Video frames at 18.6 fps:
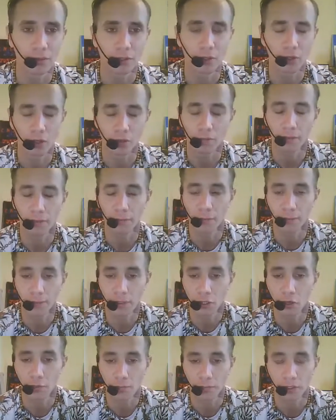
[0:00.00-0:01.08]

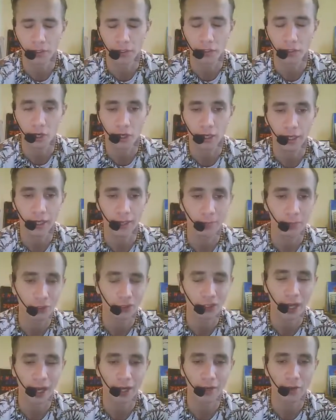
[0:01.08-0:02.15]
COVID target, what's
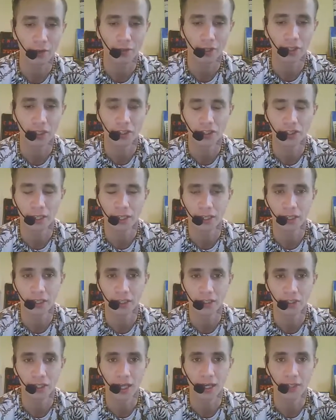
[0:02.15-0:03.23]
going on in the
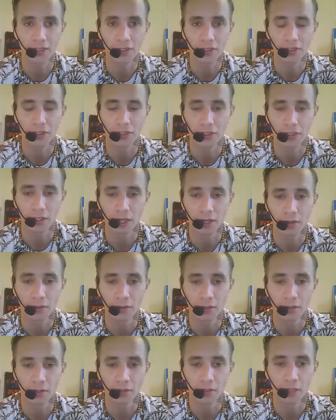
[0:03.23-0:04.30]
status, you know,
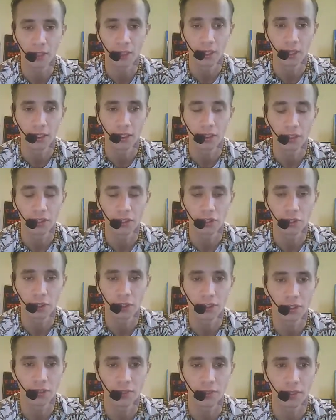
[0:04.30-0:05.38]
these
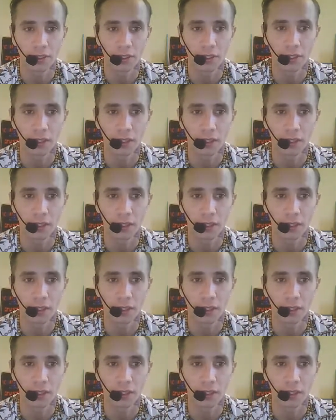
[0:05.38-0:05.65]
scientific